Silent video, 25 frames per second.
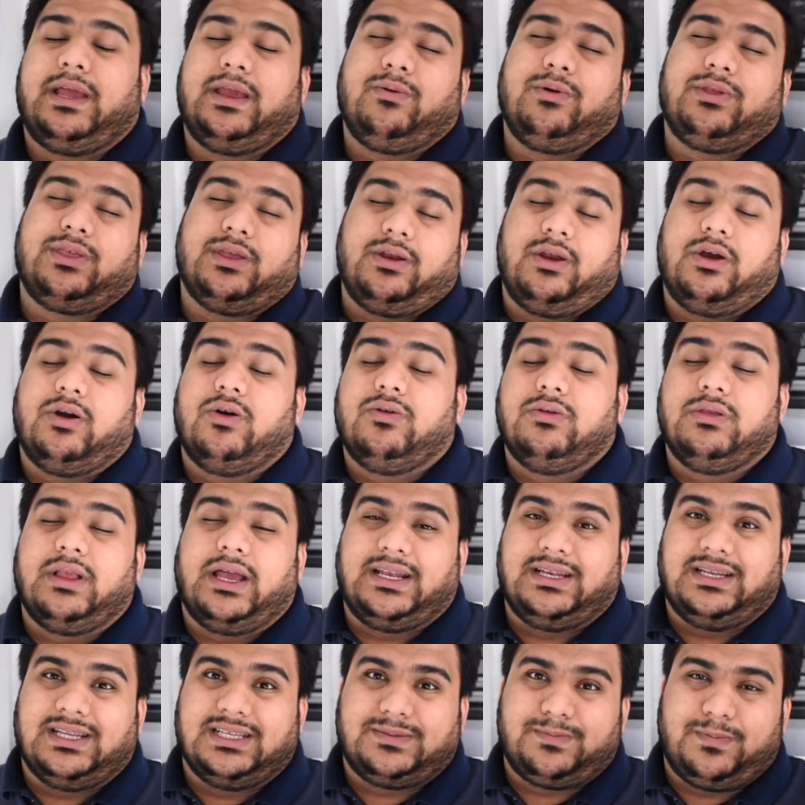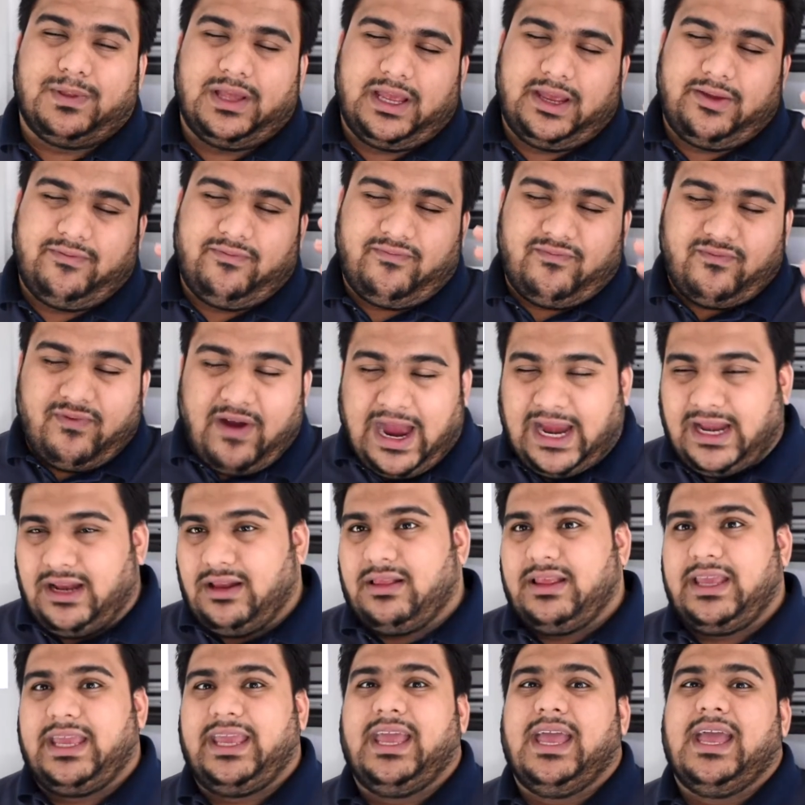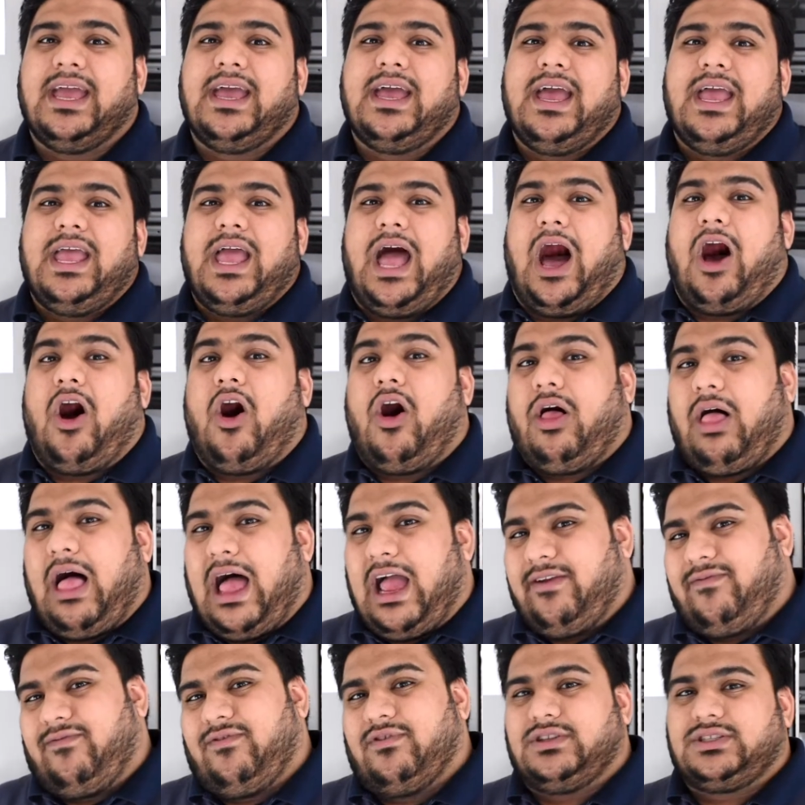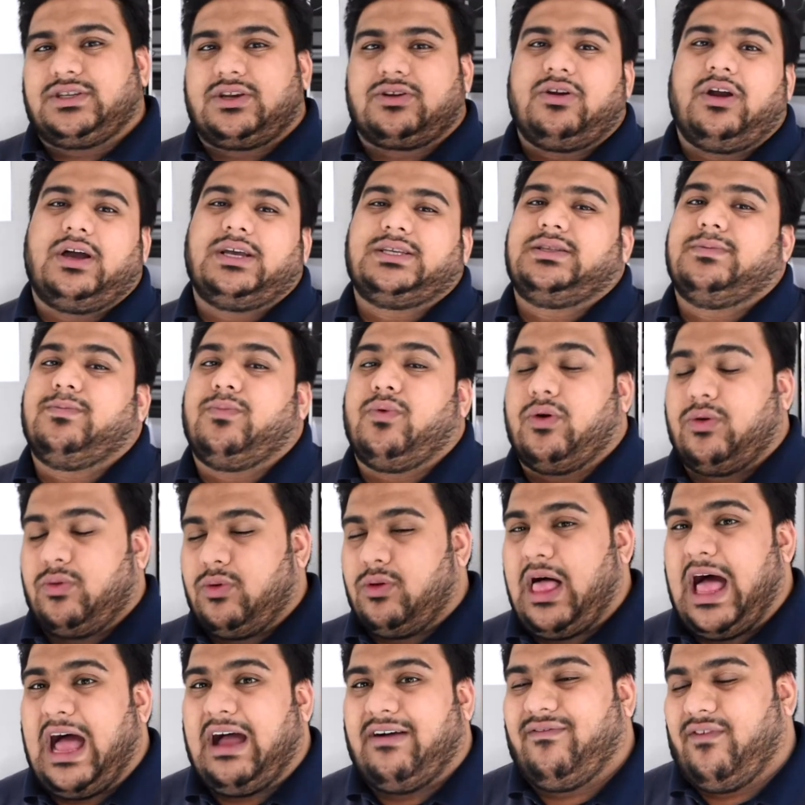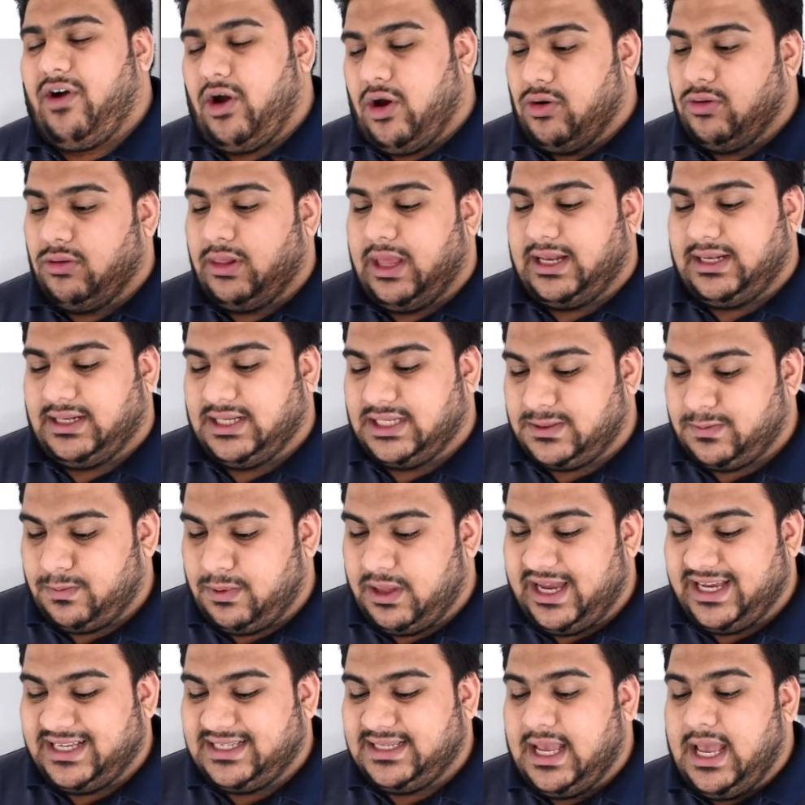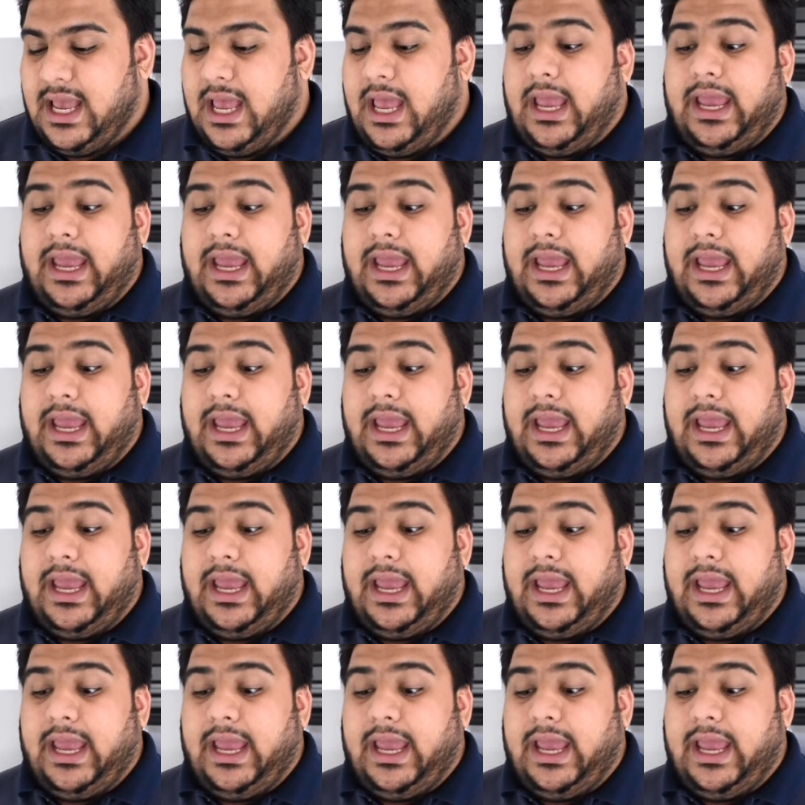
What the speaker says: with an OLED display. Finally, all iPhones across the board will have OLED displays.